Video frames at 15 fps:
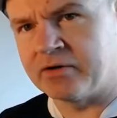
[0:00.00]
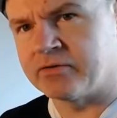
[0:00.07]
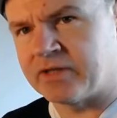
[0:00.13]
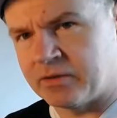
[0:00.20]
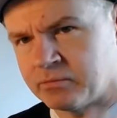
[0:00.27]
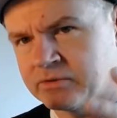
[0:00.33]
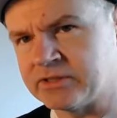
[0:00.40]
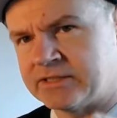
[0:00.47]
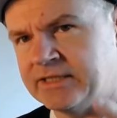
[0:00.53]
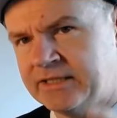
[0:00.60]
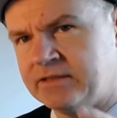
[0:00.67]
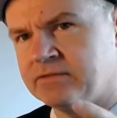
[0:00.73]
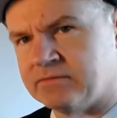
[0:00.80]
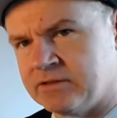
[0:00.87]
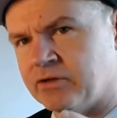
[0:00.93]
They were
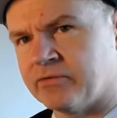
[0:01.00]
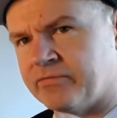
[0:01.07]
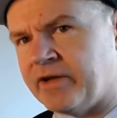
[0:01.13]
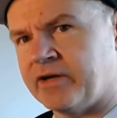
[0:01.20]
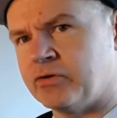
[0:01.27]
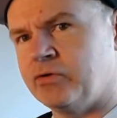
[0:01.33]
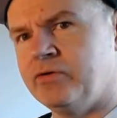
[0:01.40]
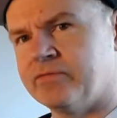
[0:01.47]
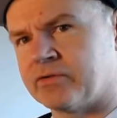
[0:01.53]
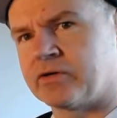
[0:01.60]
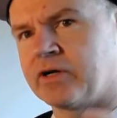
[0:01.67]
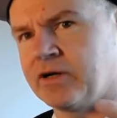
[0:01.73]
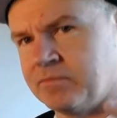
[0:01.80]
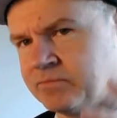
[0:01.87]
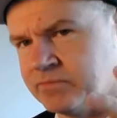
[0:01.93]
seen near Vancouver,
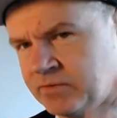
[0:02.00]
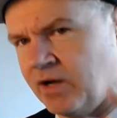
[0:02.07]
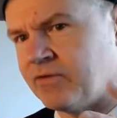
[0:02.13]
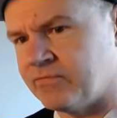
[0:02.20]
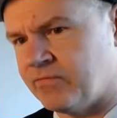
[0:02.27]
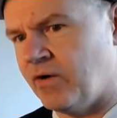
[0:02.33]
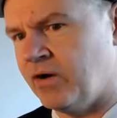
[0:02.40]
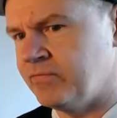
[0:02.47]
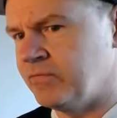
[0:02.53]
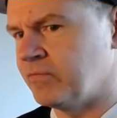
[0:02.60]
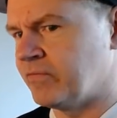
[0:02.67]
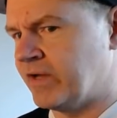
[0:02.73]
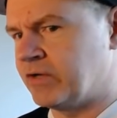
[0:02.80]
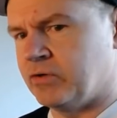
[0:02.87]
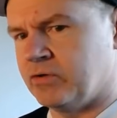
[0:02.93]
and I'm not far from
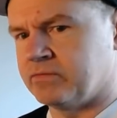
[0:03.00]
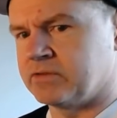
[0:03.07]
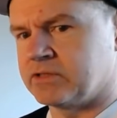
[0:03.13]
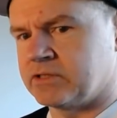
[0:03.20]
Vancouver.